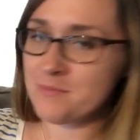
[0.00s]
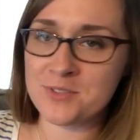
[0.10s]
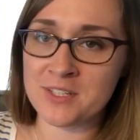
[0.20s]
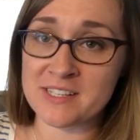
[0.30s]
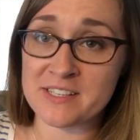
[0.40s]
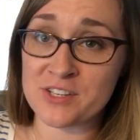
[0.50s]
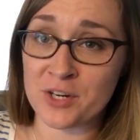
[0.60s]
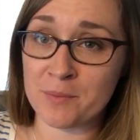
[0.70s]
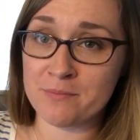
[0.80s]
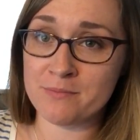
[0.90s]
She likes the
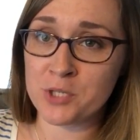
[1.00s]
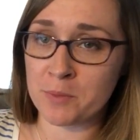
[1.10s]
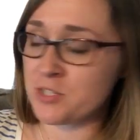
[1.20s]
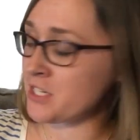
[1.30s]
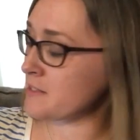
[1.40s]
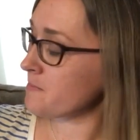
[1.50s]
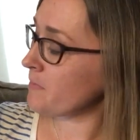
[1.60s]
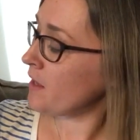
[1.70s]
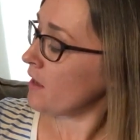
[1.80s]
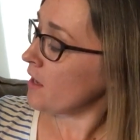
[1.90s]
sharp cheese.
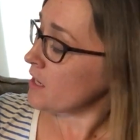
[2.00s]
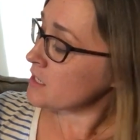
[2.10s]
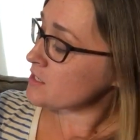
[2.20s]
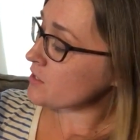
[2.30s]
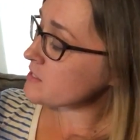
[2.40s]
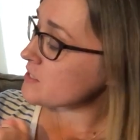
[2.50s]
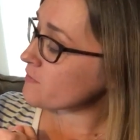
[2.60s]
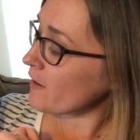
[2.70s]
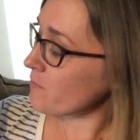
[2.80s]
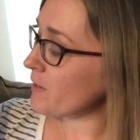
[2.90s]
So this
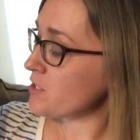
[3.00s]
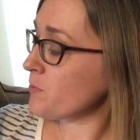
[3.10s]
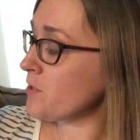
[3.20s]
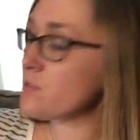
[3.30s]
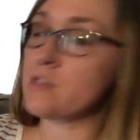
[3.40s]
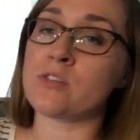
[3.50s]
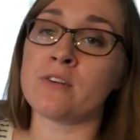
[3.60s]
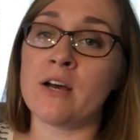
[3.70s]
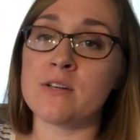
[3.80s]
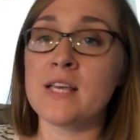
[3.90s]
is $5. We'll use this
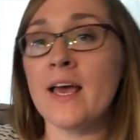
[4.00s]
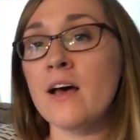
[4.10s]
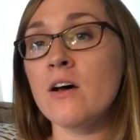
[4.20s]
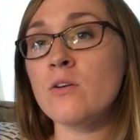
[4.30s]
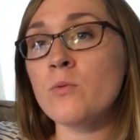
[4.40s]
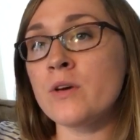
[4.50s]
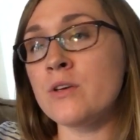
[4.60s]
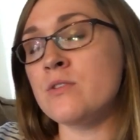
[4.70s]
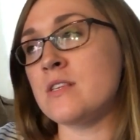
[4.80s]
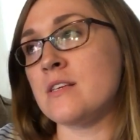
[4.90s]
around town. We'll
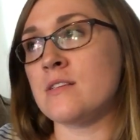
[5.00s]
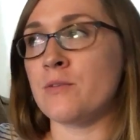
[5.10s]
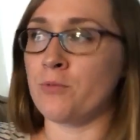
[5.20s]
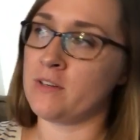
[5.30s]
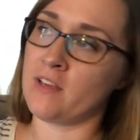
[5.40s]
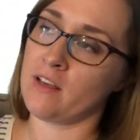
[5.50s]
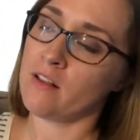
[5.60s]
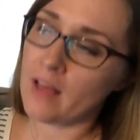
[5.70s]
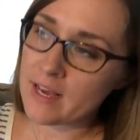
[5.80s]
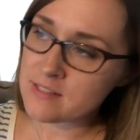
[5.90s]
use this if we take
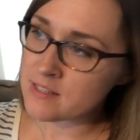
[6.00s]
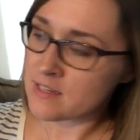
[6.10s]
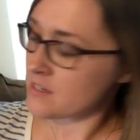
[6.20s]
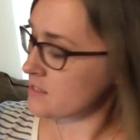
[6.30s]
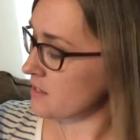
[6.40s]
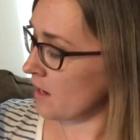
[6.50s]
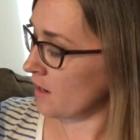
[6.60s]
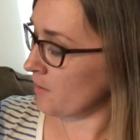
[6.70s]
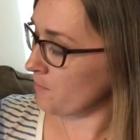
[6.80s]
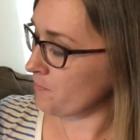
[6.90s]
classes.
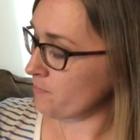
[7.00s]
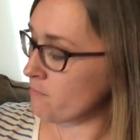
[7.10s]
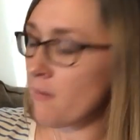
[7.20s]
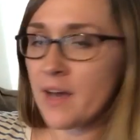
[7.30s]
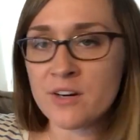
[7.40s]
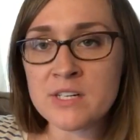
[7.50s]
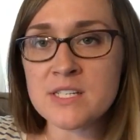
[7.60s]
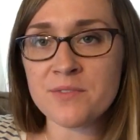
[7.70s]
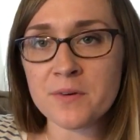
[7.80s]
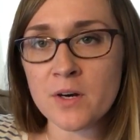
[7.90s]

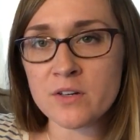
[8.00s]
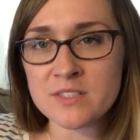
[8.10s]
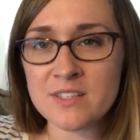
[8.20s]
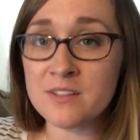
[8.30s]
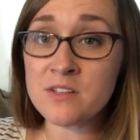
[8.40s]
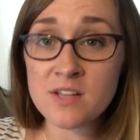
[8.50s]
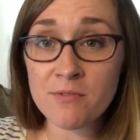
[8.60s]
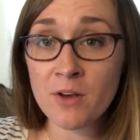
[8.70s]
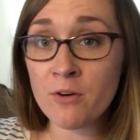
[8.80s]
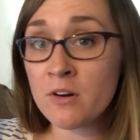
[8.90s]
Moderate difficulty. There's
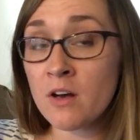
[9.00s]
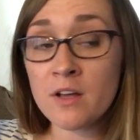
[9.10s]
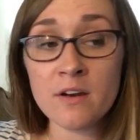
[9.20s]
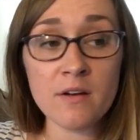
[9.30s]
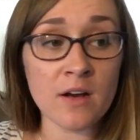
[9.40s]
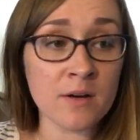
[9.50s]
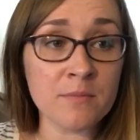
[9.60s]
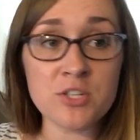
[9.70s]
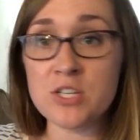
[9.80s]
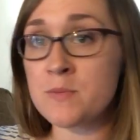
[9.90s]
stuff going
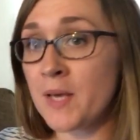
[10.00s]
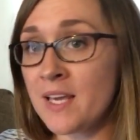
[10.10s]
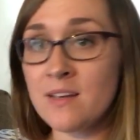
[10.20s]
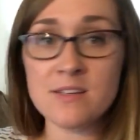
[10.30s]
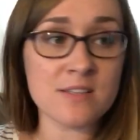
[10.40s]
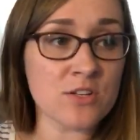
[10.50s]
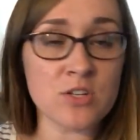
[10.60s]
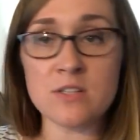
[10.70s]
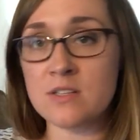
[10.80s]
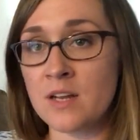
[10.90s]
on, but she's making
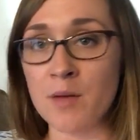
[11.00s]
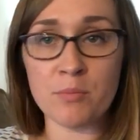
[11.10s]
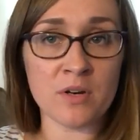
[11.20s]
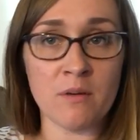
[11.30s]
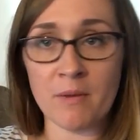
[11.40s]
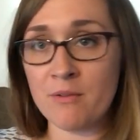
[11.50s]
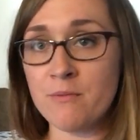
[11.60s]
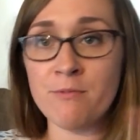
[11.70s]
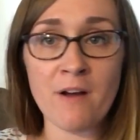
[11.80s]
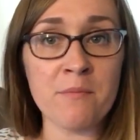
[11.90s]
decisions and I'm putting about
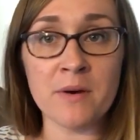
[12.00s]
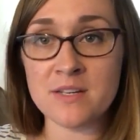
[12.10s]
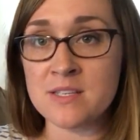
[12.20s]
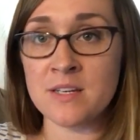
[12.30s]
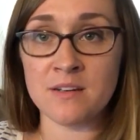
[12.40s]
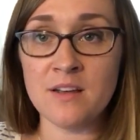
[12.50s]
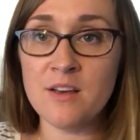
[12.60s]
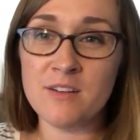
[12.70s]
$5 in.